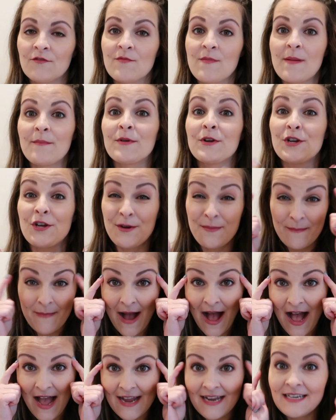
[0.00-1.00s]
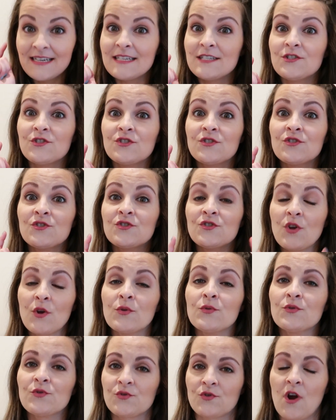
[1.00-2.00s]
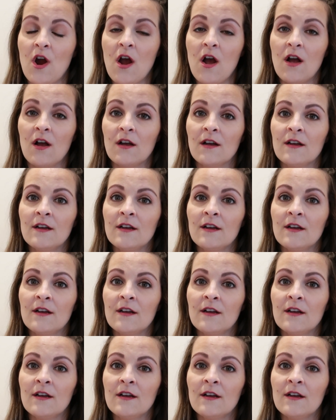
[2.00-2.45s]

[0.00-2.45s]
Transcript: Remember, your mind is so strong.